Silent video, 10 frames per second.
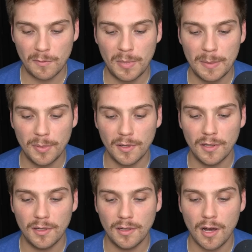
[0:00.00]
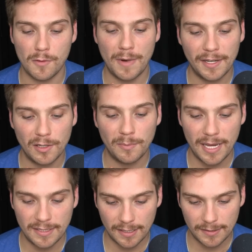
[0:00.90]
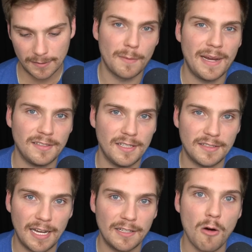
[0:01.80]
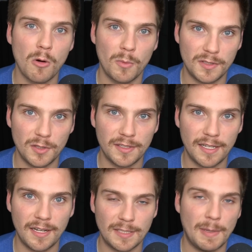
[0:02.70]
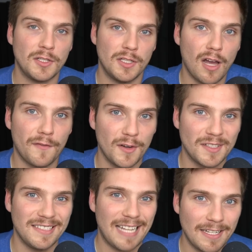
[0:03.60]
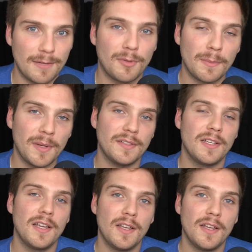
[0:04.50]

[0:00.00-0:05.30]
of people on a regular basis. They're basically saying no one was using it, especially not for its intended purpose.